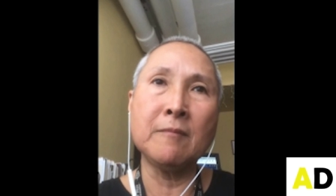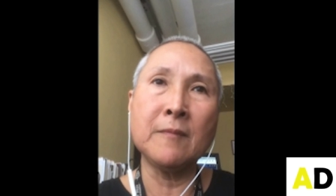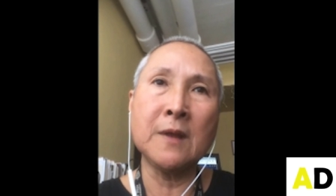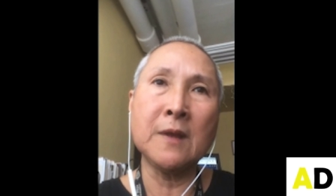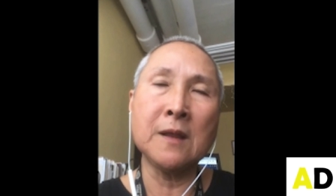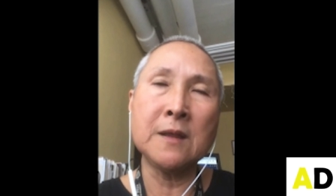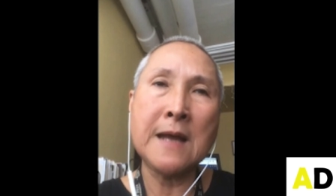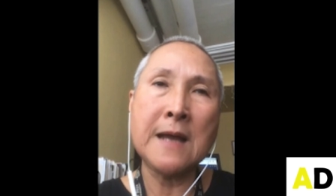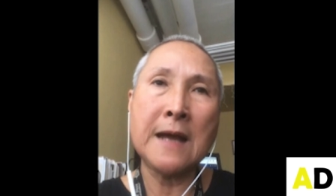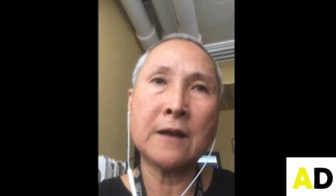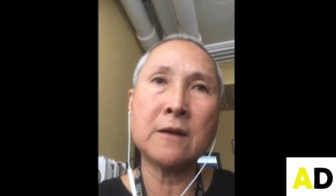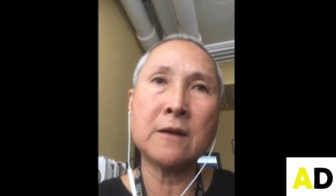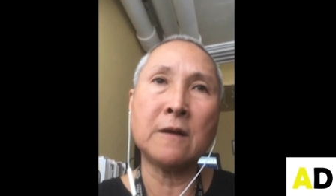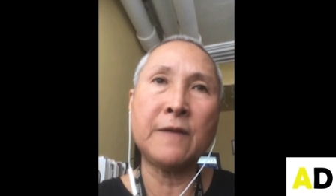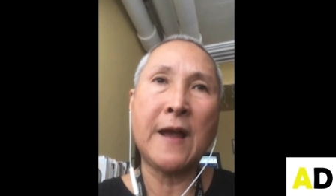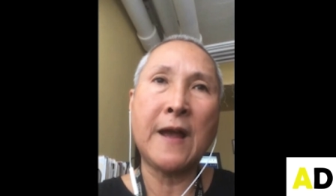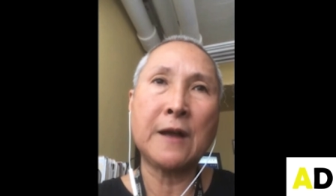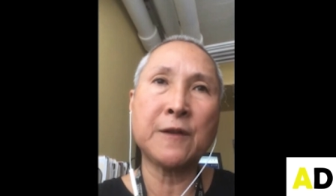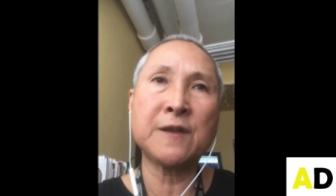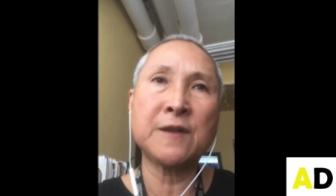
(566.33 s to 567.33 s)
lack
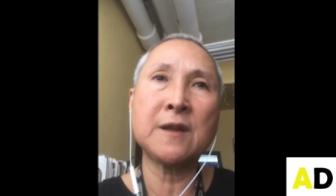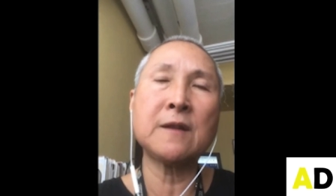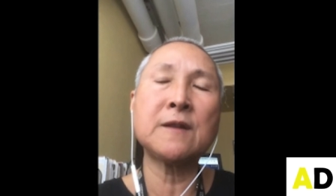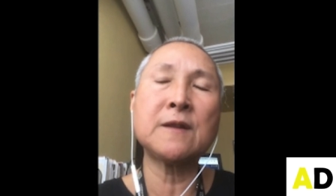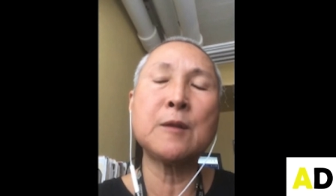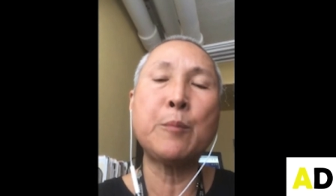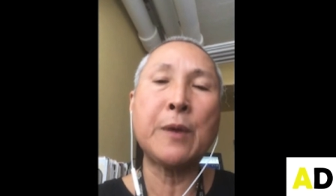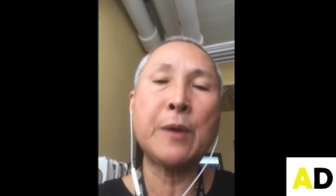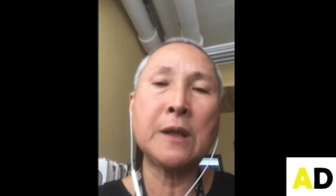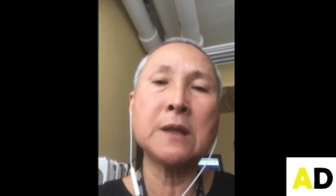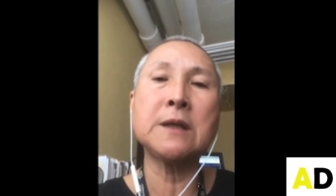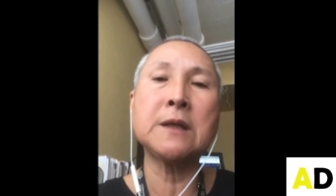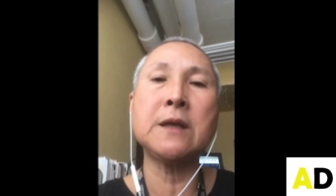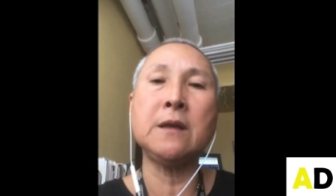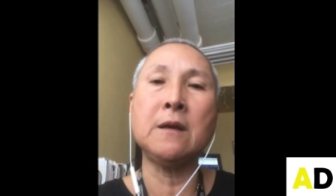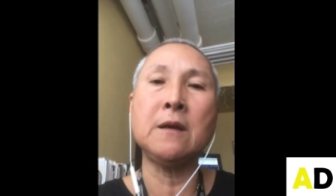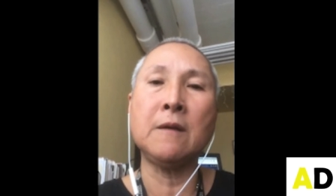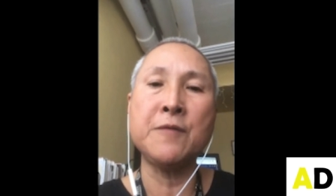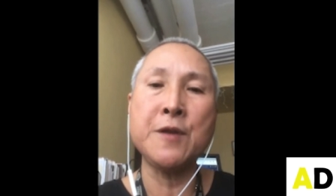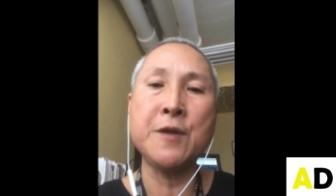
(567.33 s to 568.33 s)
of
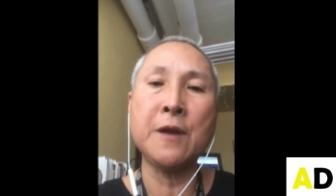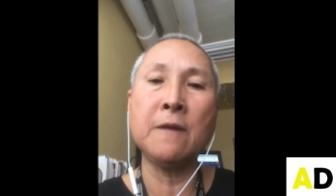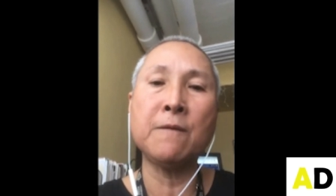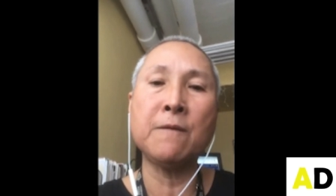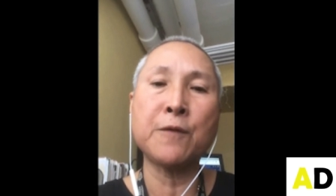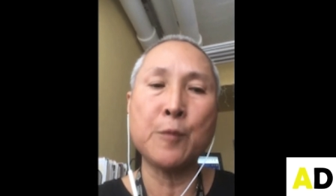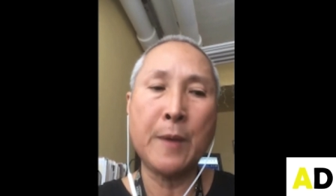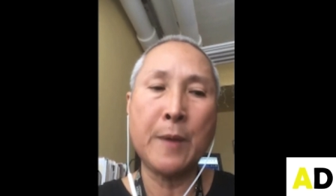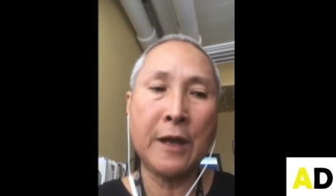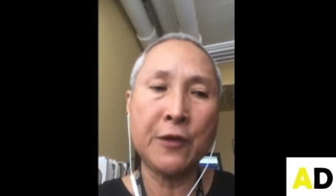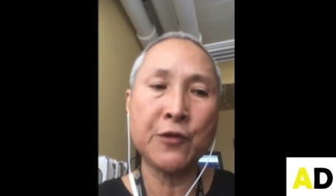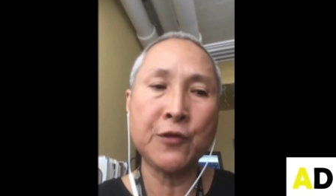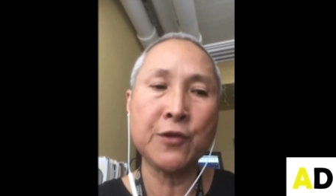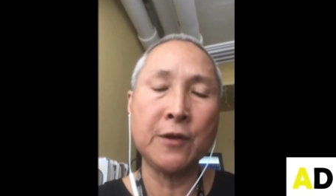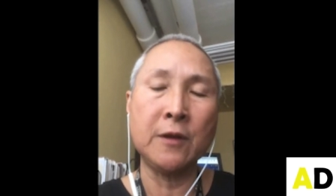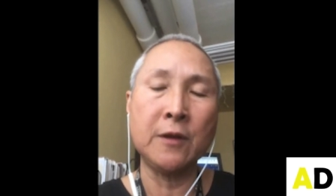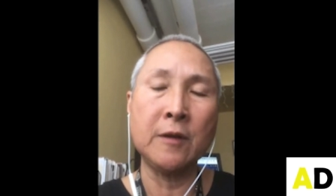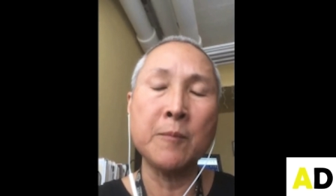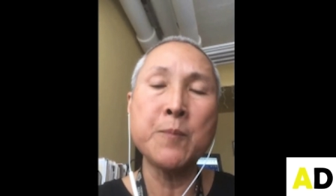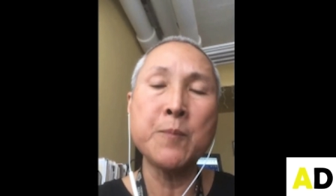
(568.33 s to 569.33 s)
accessibility of the
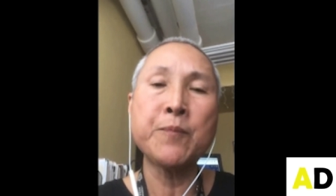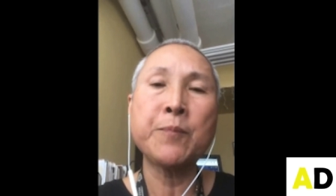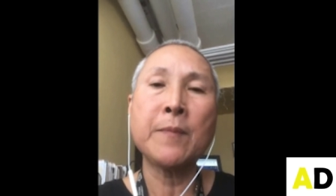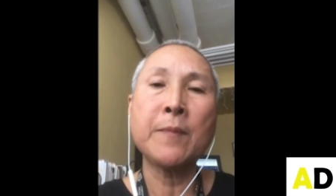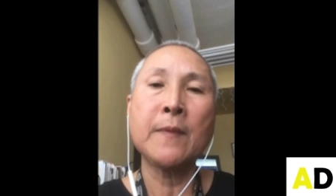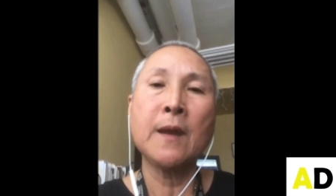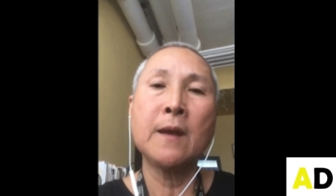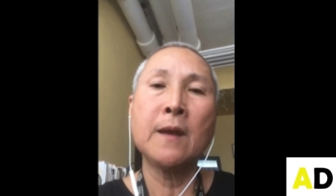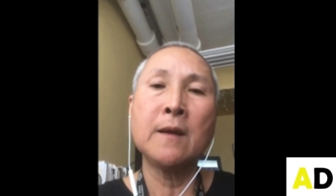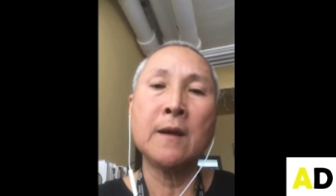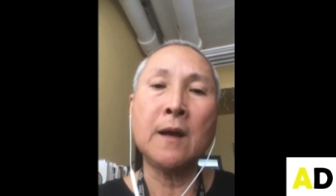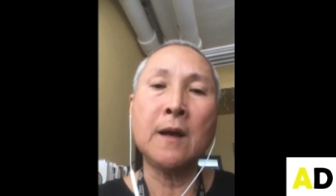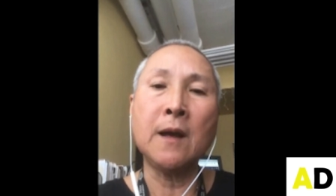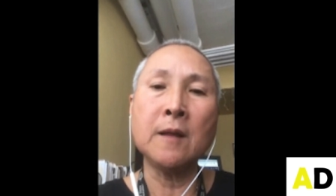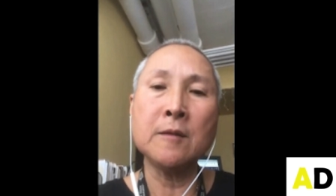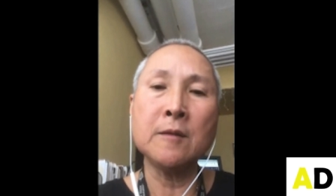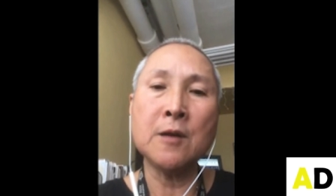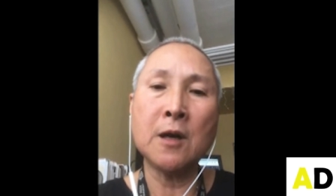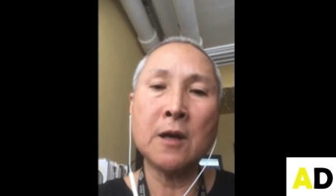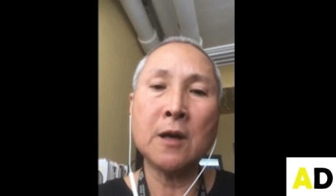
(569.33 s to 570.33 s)
information,
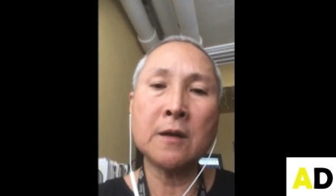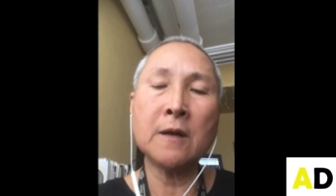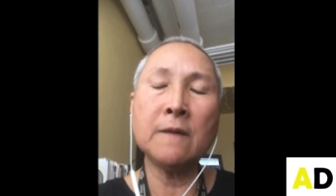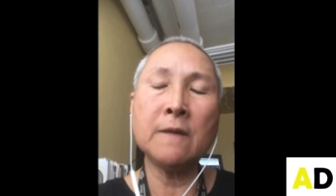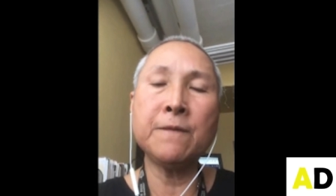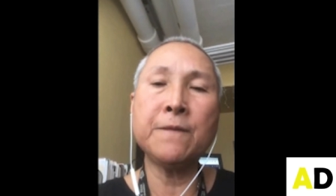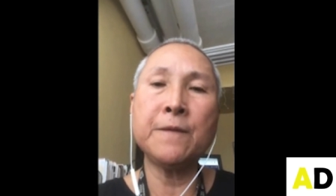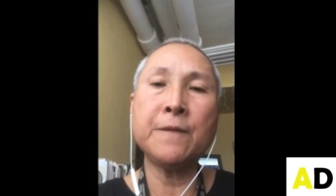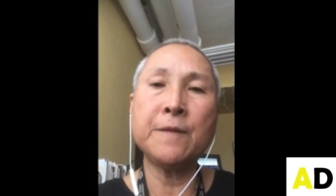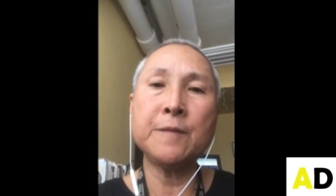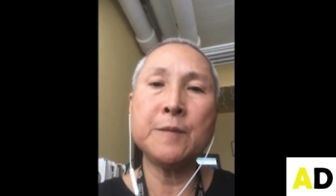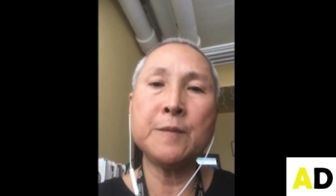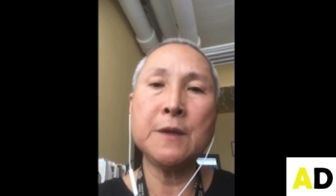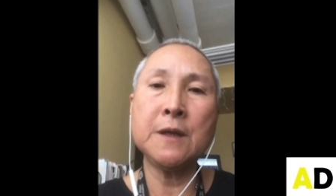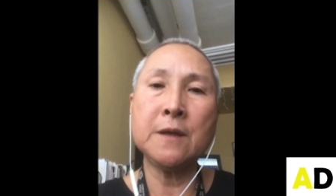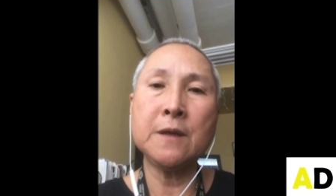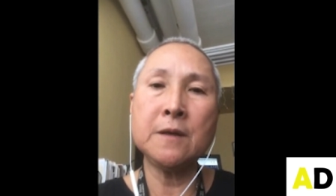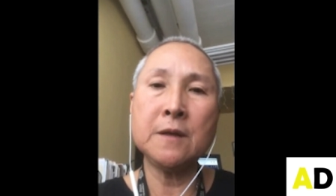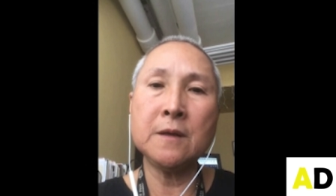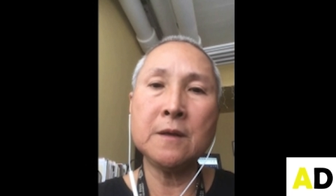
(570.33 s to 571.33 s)
a lot of
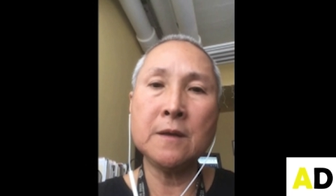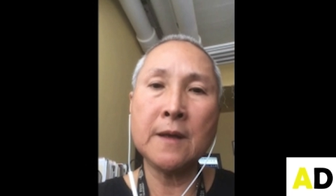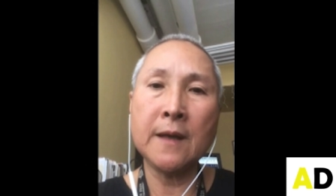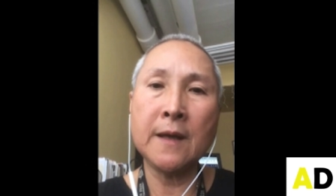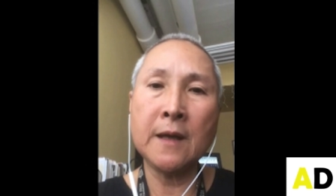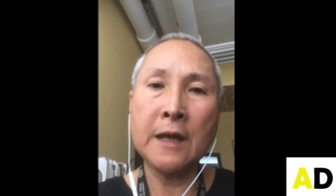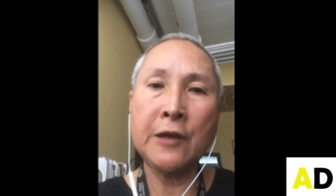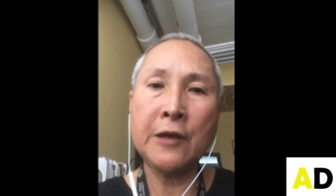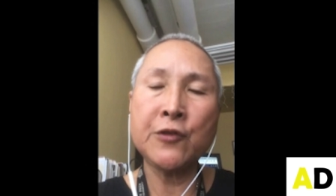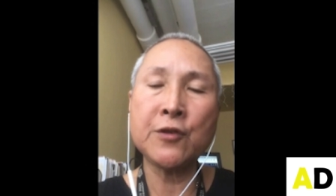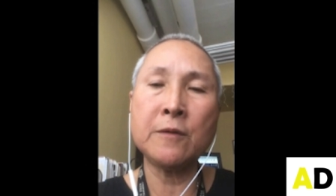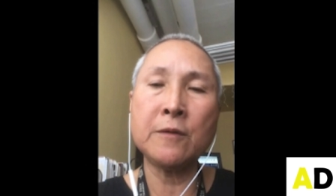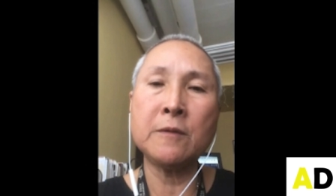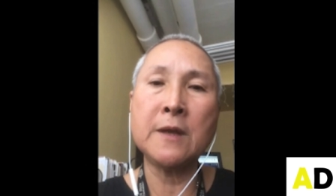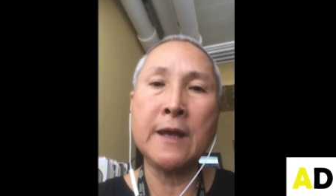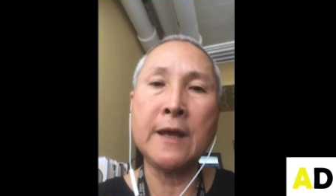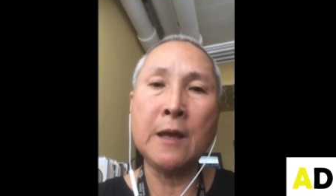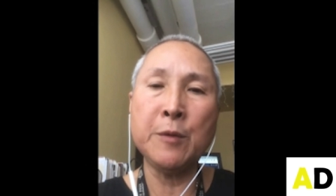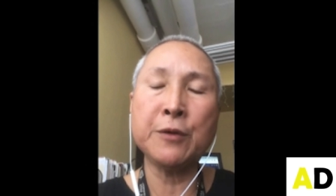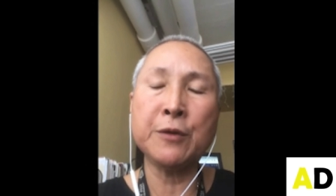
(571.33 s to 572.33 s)

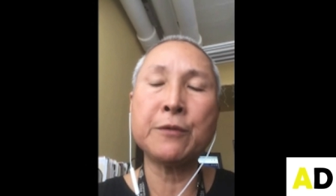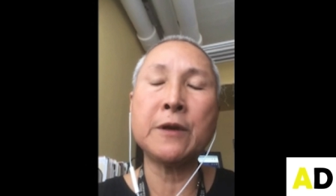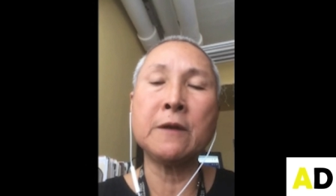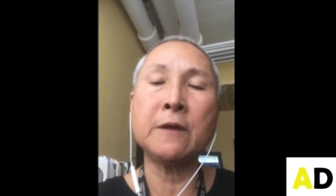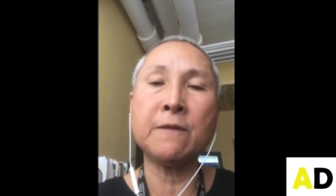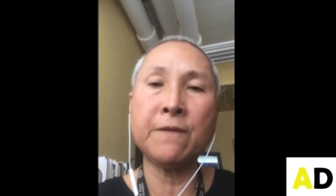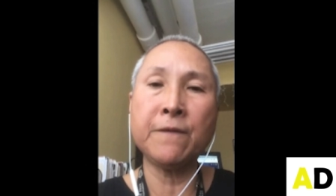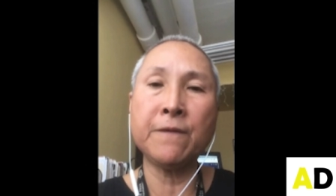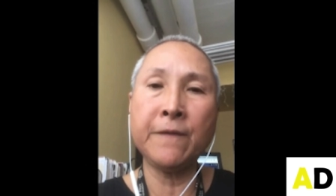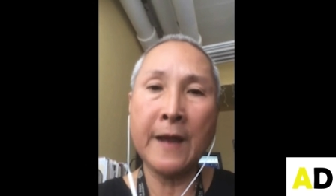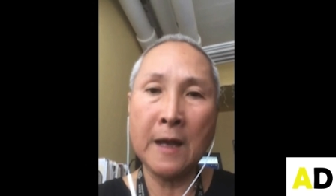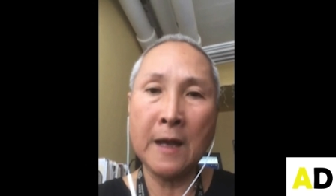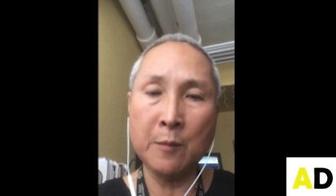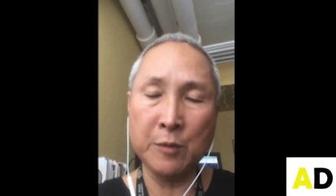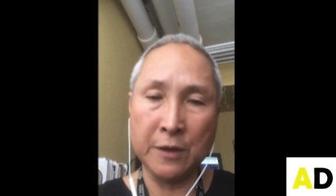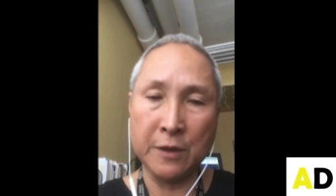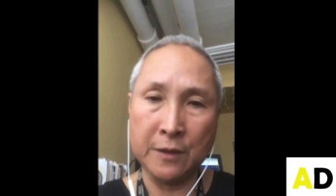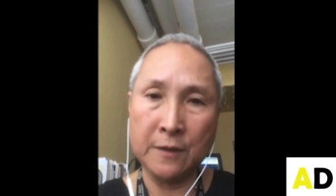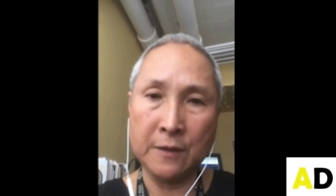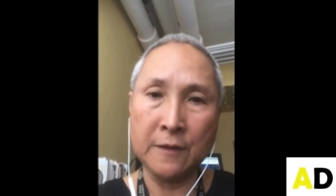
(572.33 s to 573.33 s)
Asian immigrant
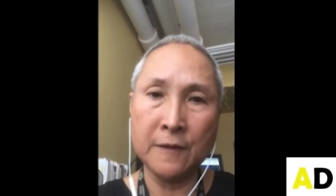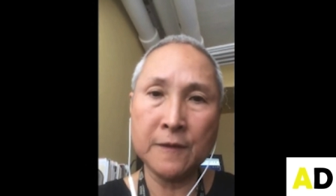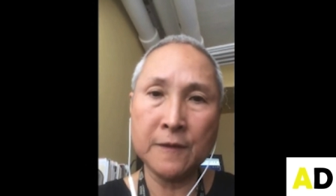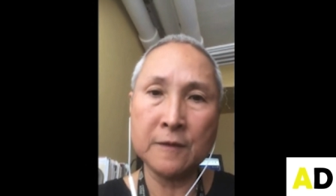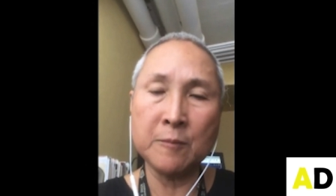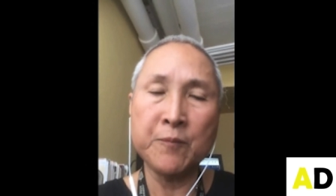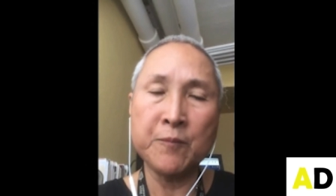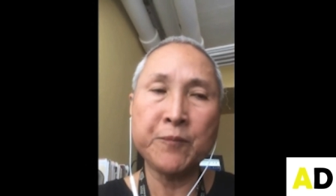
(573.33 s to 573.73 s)
families